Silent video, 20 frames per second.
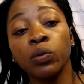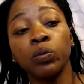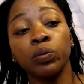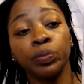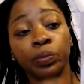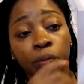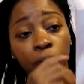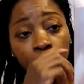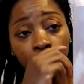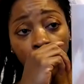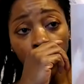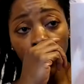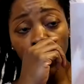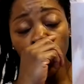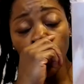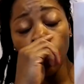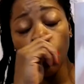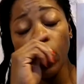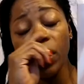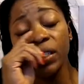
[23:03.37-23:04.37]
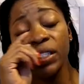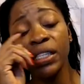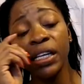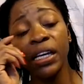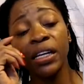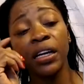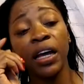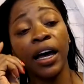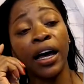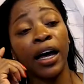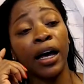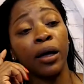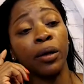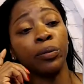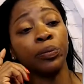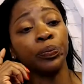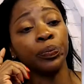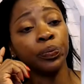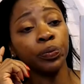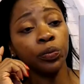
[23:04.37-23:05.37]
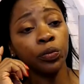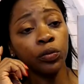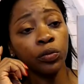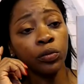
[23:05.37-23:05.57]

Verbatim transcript: one was in um,